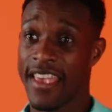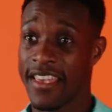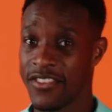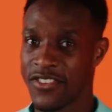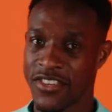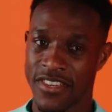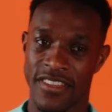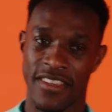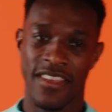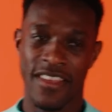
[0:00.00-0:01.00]
get
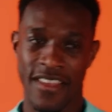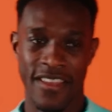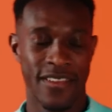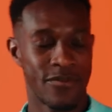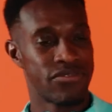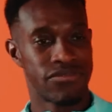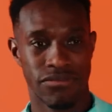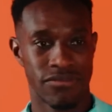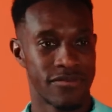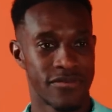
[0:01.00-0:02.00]
injured. Uh,
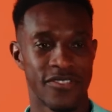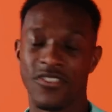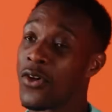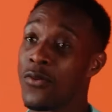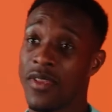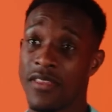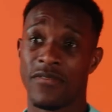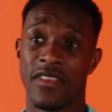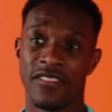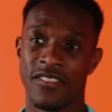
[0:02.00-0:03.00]
So many
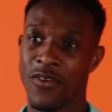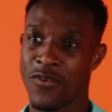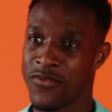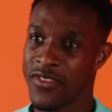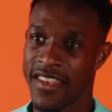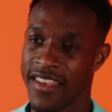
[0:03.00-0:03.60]
things go through your